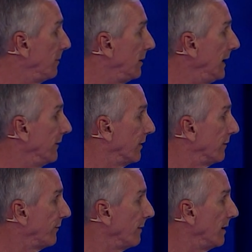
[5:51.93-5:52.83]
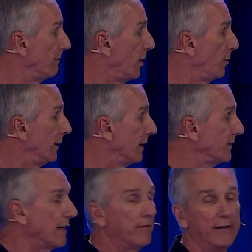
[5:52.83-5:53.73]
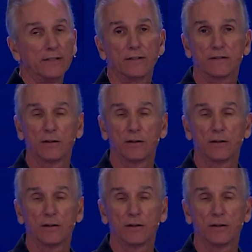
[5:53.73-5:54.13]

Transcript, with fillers: believer from the moment of salvation.